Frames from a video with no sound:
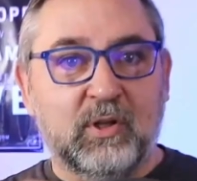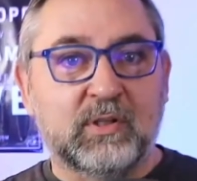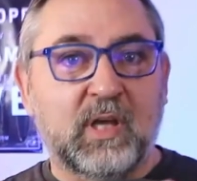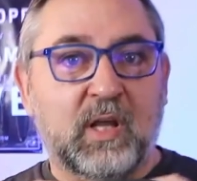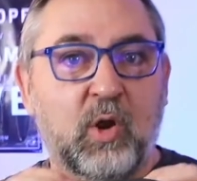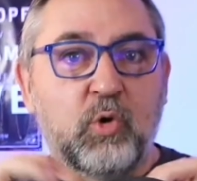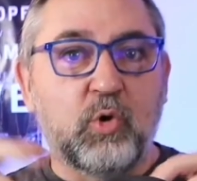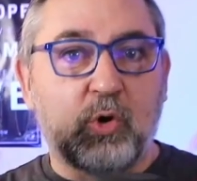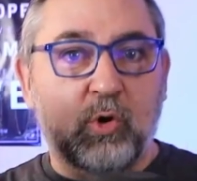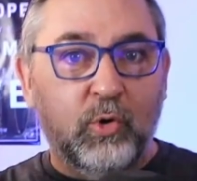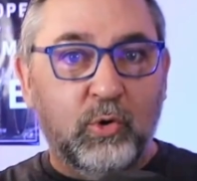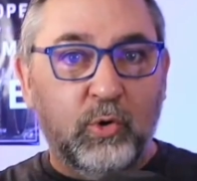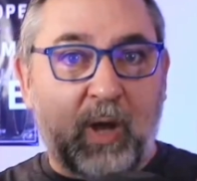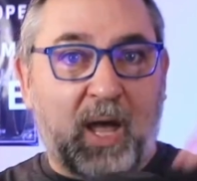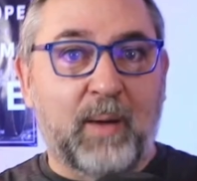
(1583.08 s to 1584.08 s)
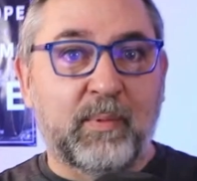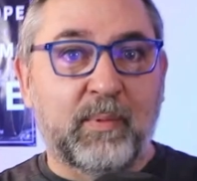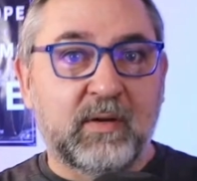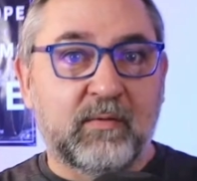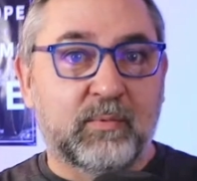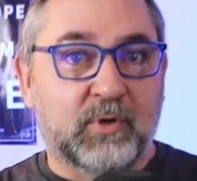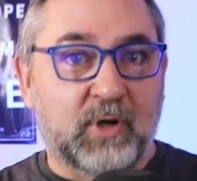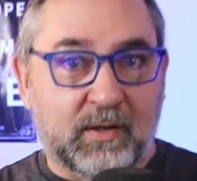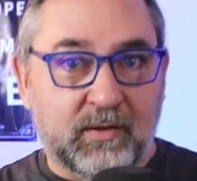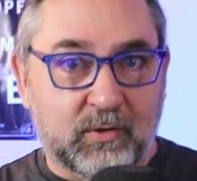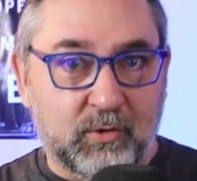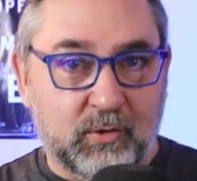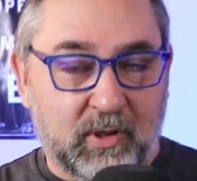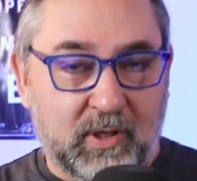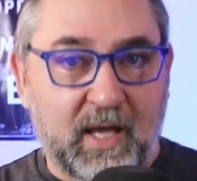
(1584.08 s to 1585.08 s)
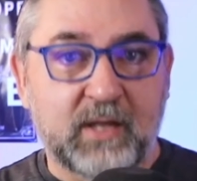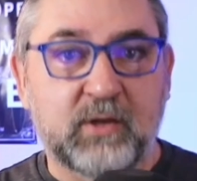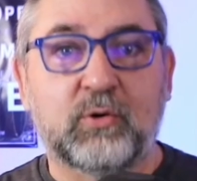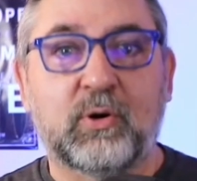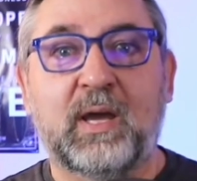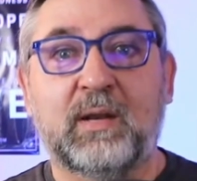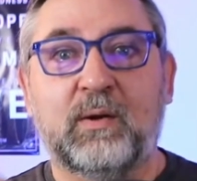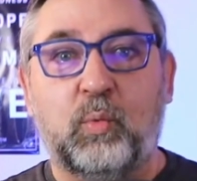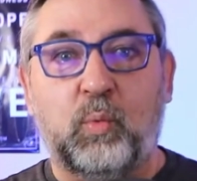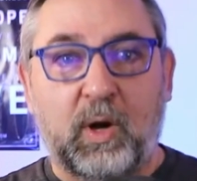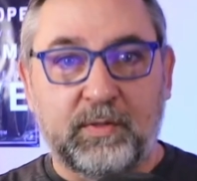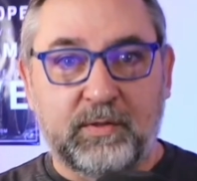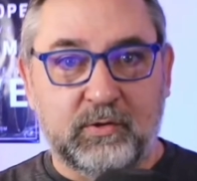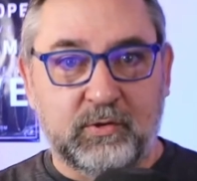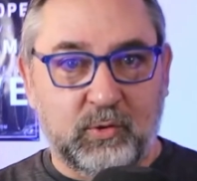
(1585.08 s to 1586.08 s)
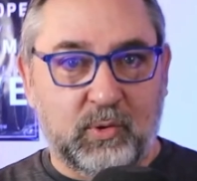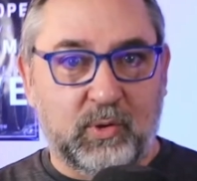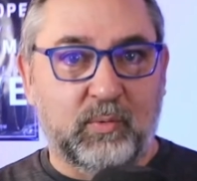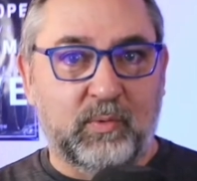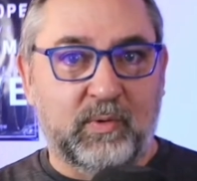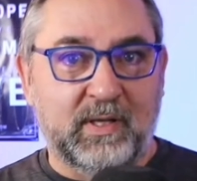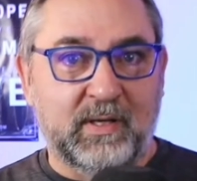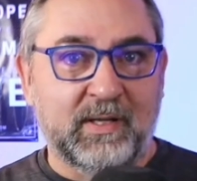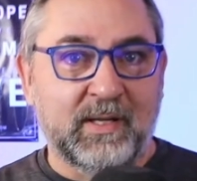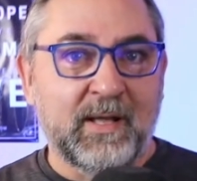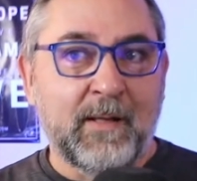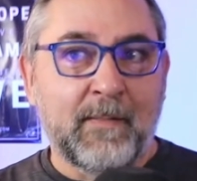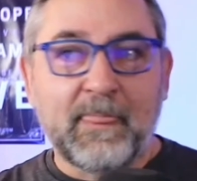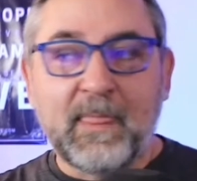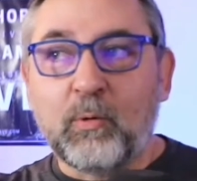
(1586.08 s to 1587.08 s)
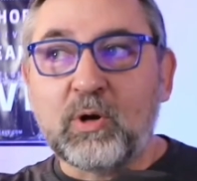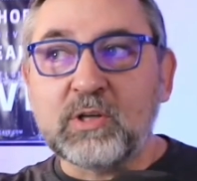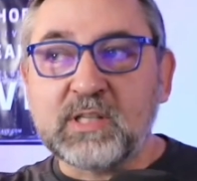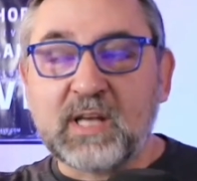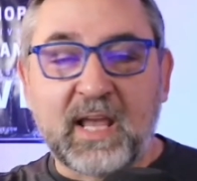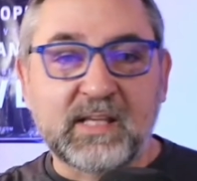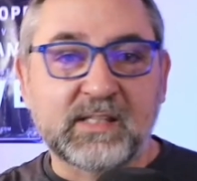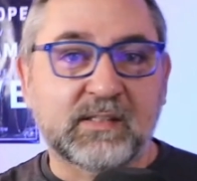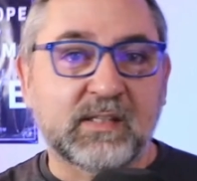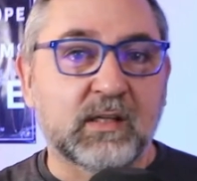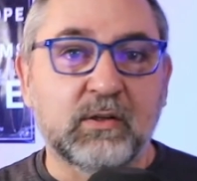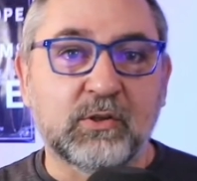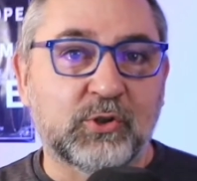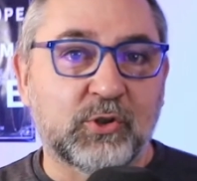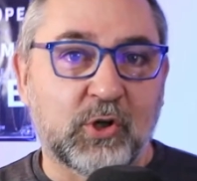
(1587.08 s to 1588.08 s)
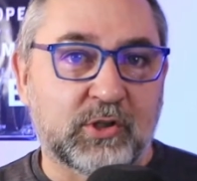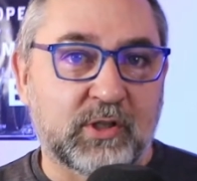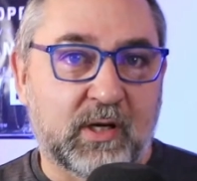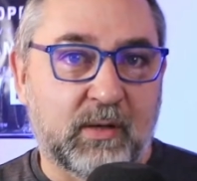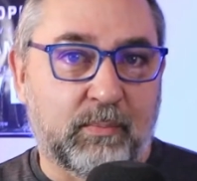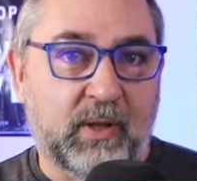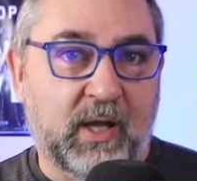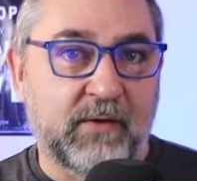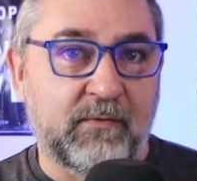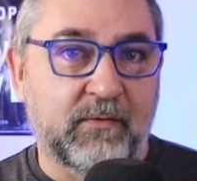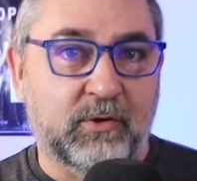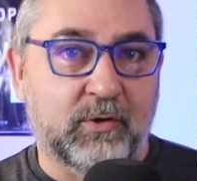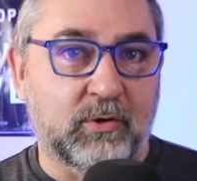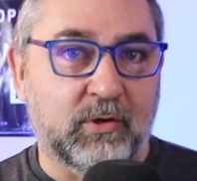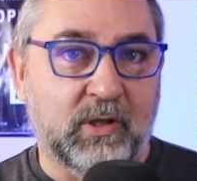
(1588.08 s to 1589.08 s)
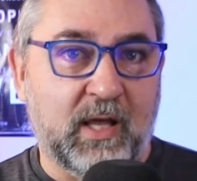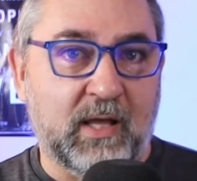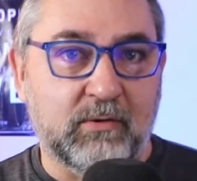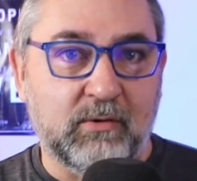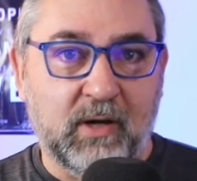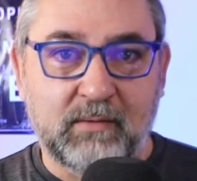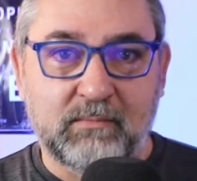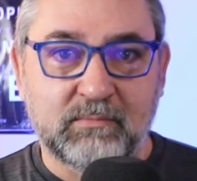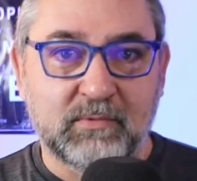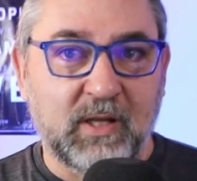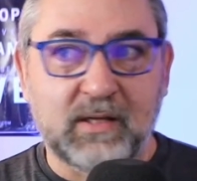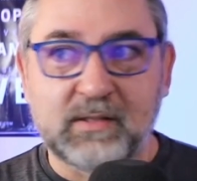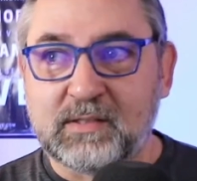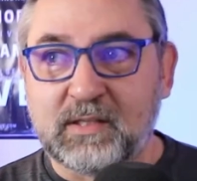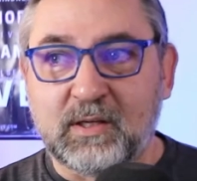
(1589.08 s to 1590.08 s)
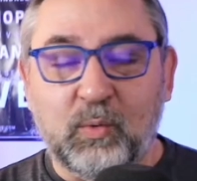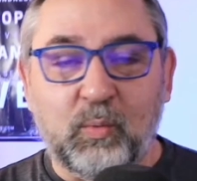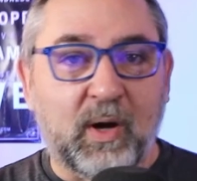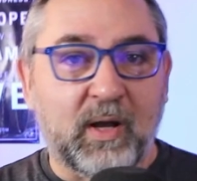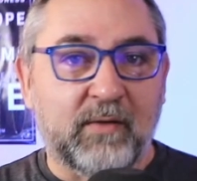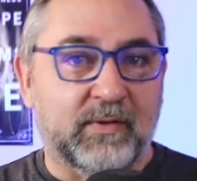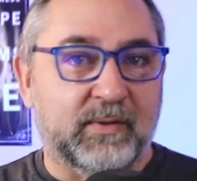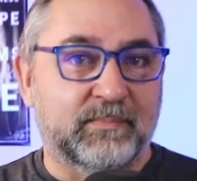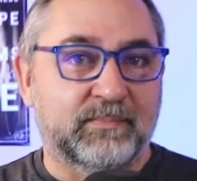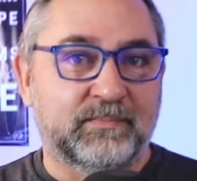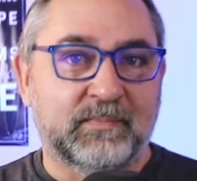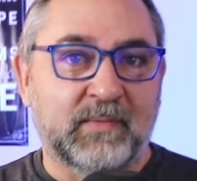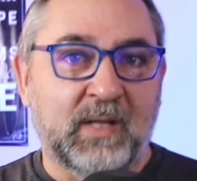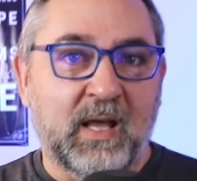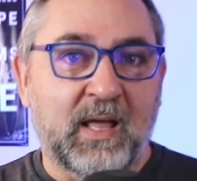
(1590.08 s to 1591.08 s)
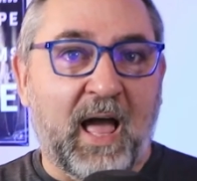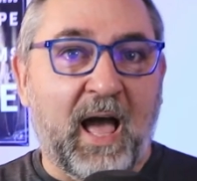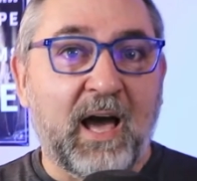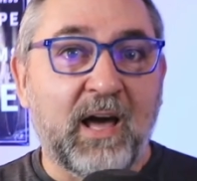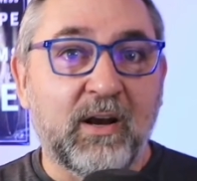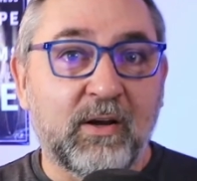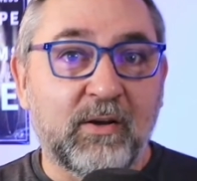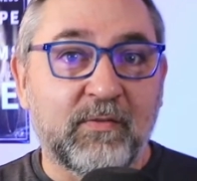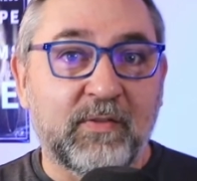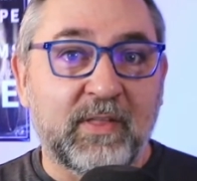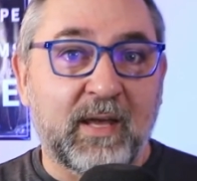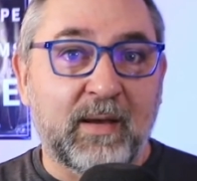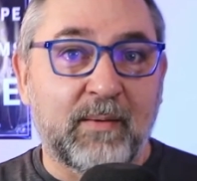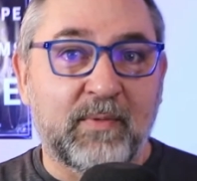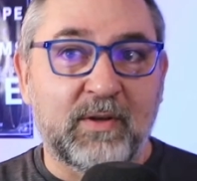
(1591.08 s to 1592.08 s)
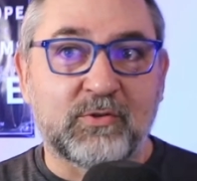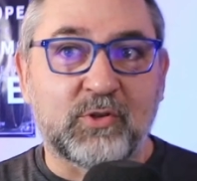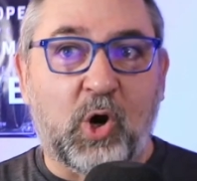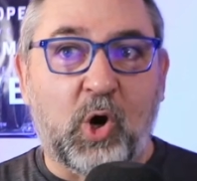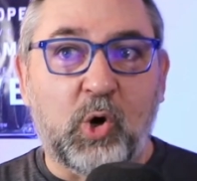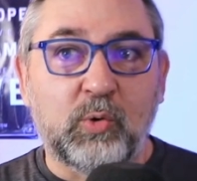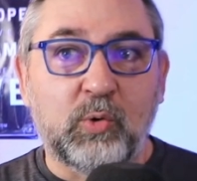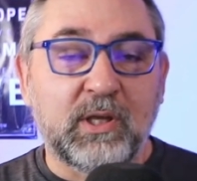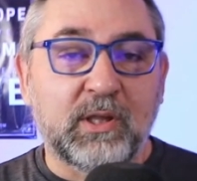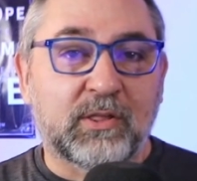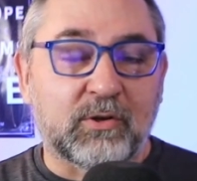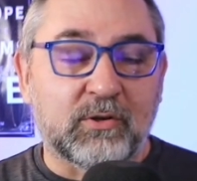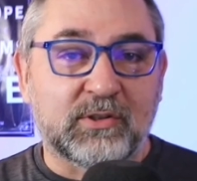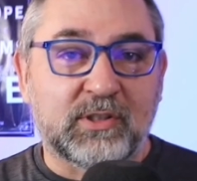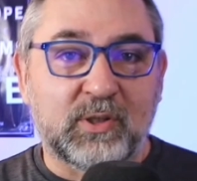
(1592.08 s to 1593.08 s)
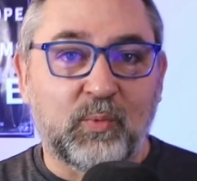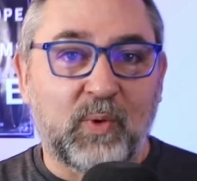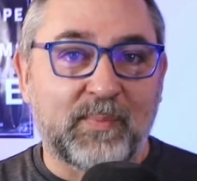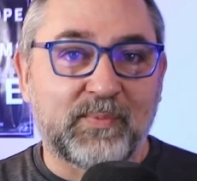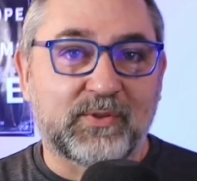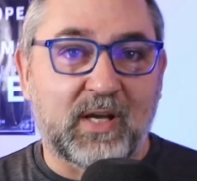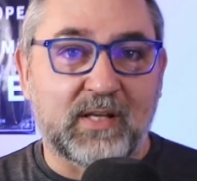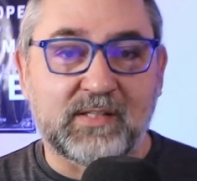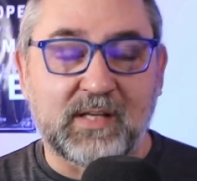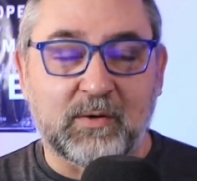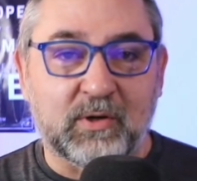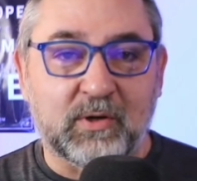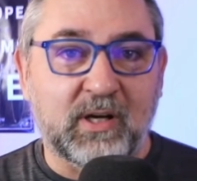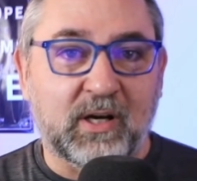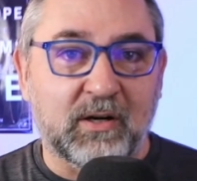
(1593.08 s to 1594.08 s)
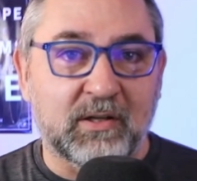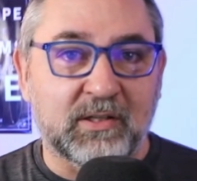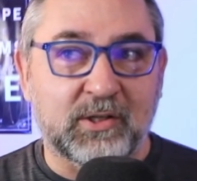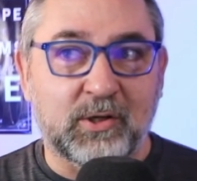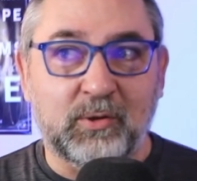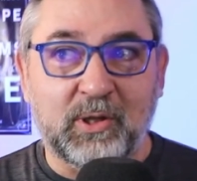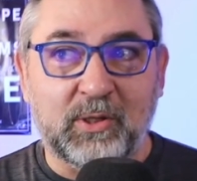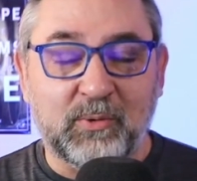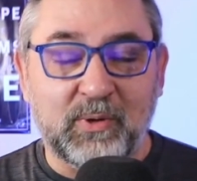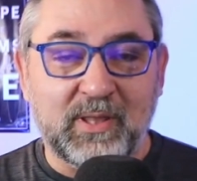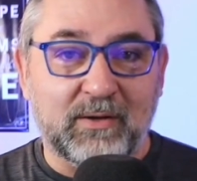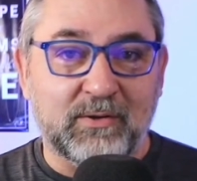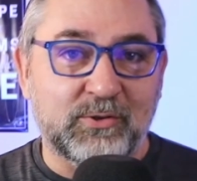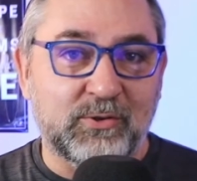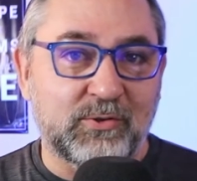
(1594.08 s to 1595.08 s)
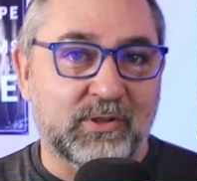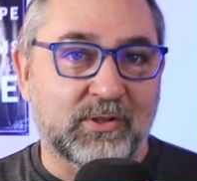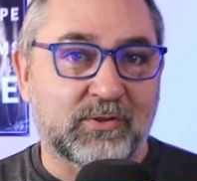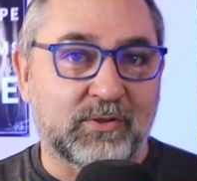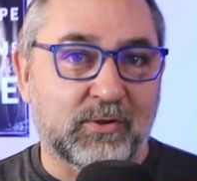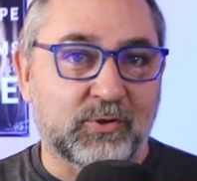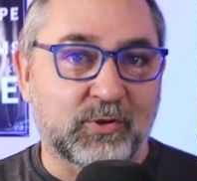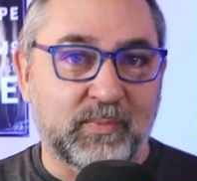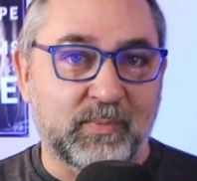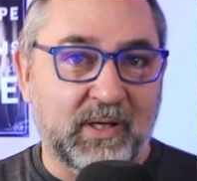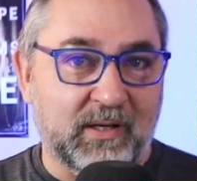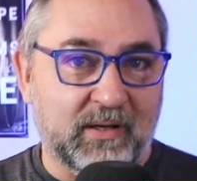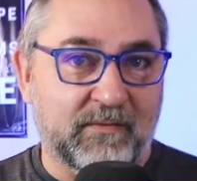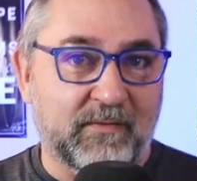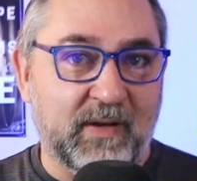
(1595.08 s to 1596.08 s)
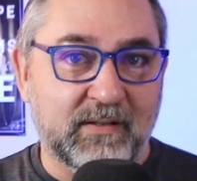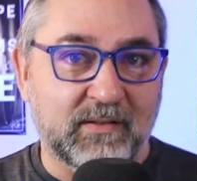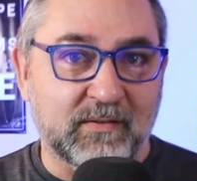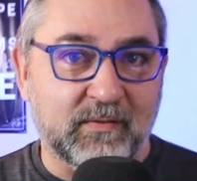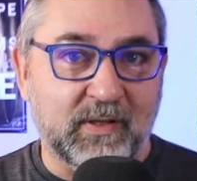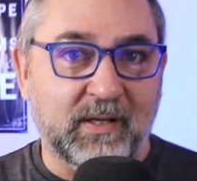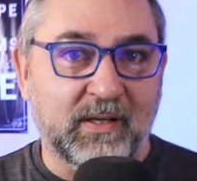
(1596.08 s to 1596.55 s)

at how many of them got the Google Ad Grant, what they're doing with it. There wasn't a single church that applied for the Google Ad Grant. Not a single one of them. Out of them, there's only 13 websites that were current and only 3 that was using social media effectively.